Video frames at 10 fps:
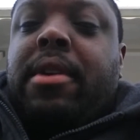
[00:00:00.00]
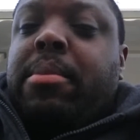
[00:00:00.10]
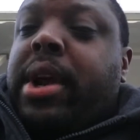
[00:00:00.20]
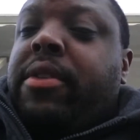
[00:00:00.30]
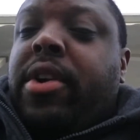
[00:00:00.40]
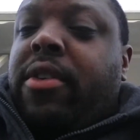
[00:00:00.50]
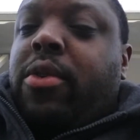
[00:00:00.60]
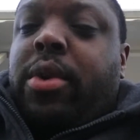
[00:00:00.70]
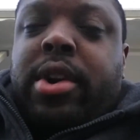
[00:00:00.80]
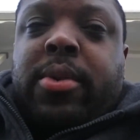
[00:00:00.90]
But have you ever
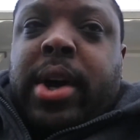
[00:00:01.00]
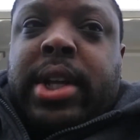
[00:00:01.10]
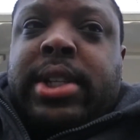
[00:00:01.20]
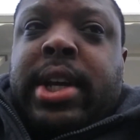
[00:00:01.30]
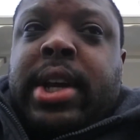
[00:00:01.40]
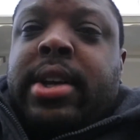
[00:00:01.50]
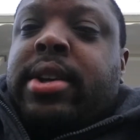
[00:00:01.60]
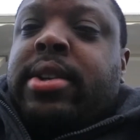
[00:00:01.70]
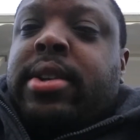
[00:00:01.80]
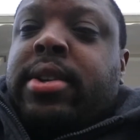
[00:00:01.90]
wondered why they say
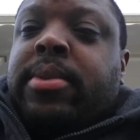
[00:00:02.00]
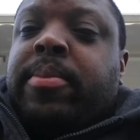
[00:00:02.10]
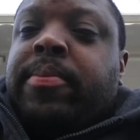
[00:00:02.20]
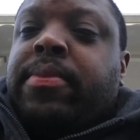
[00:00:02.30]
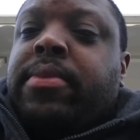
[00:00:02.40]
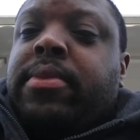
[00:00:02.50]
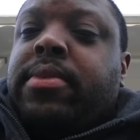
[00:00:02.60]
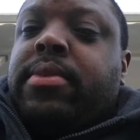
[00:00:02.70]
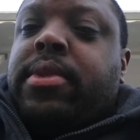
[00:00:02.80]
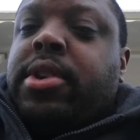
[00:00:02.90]

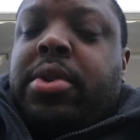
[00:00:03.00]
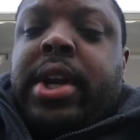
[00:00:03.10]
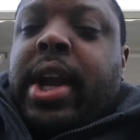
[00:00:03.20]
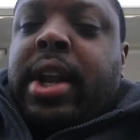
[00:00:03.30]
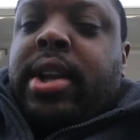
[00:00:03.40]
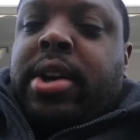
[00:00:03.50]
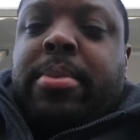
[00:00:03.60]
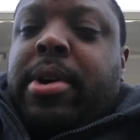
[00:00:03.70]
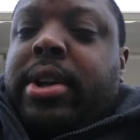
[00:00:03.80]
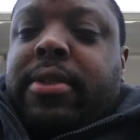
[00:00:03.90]
you cannot look
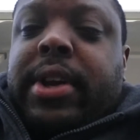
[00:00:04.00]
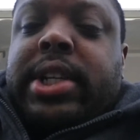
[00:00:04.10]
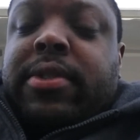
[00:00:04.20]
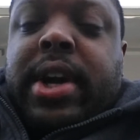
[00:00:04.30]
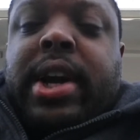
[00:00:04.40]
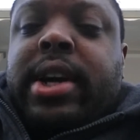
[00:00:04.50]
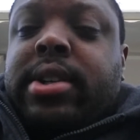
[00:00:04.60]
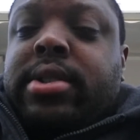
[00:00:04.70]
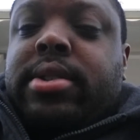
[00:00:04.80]
upon the face of God?